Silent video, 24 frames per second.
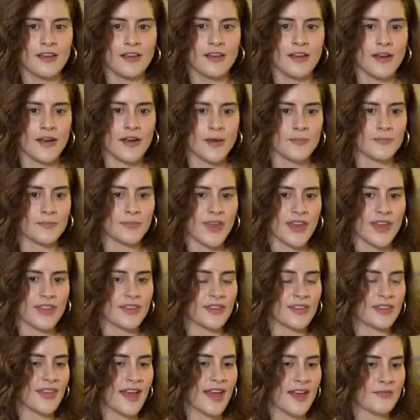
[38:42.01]
Um, I
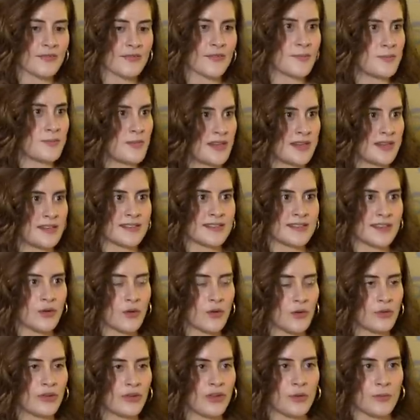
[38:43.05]
think that for me is the
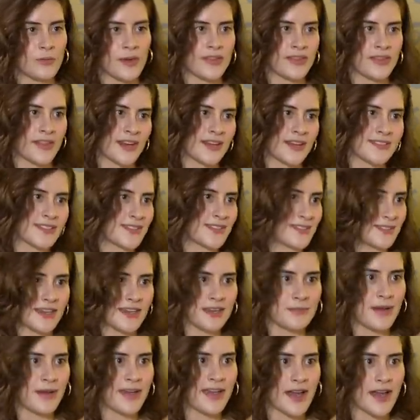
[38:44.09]
only way that I sustain
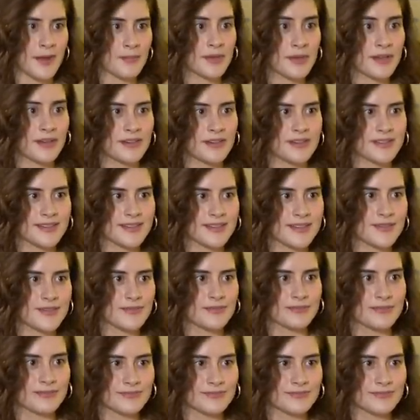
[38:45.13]
my happiness.